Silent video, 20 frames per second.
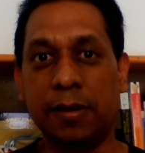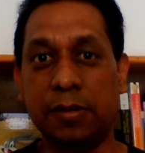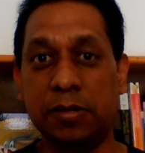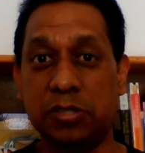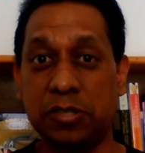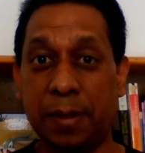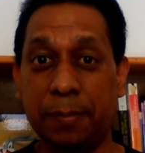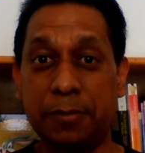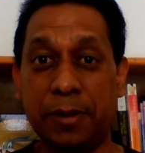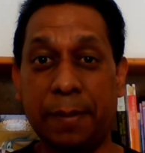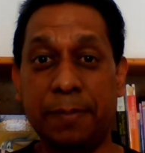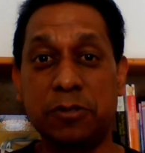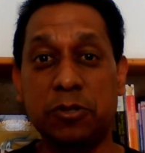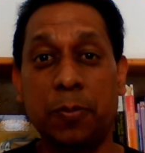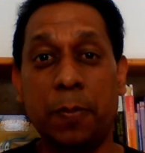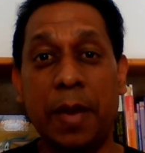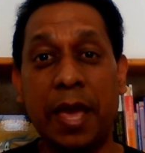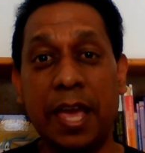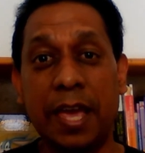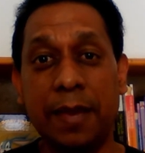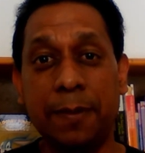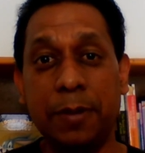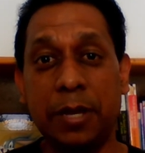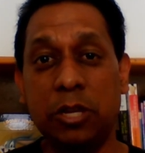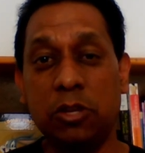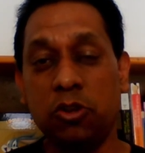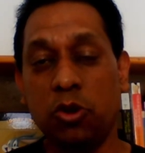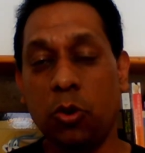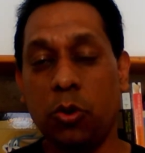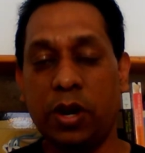Sometimes maybe
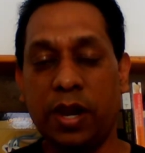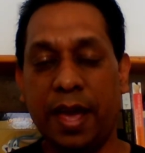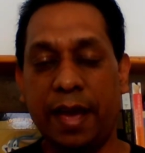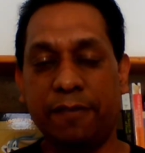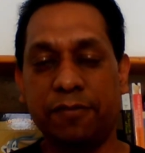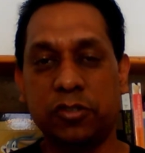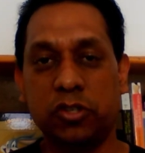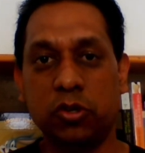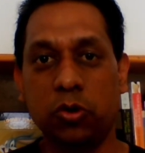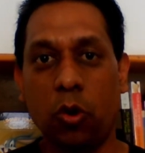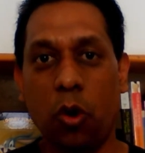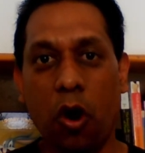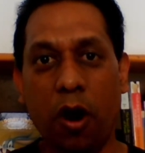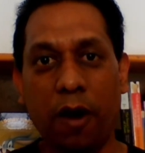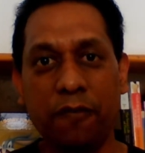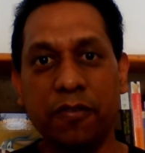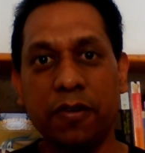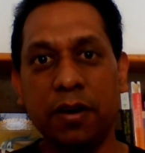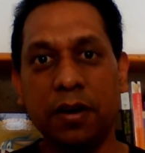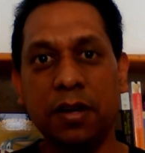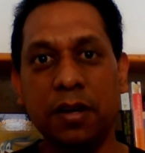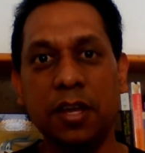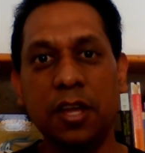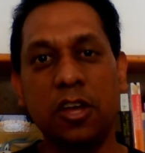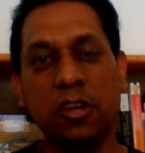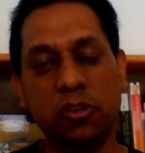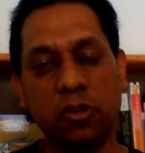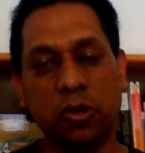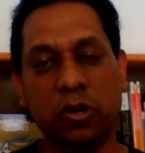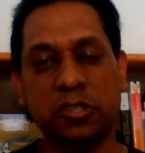you will have to offer
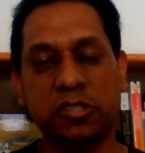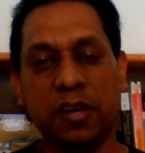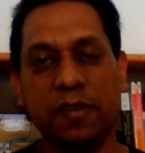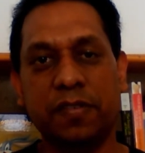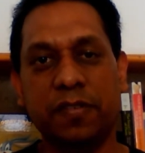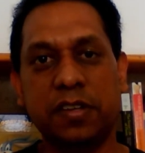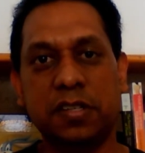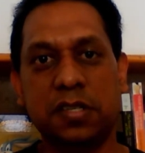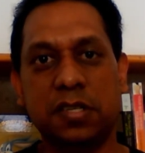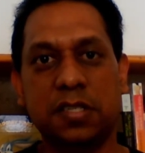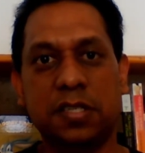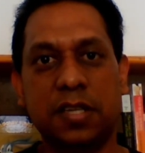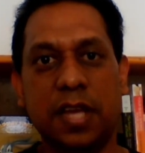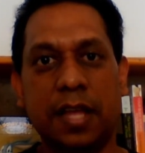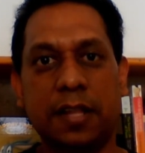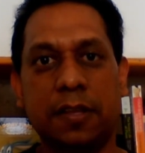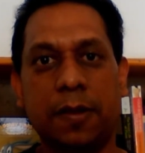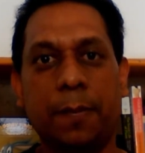your services at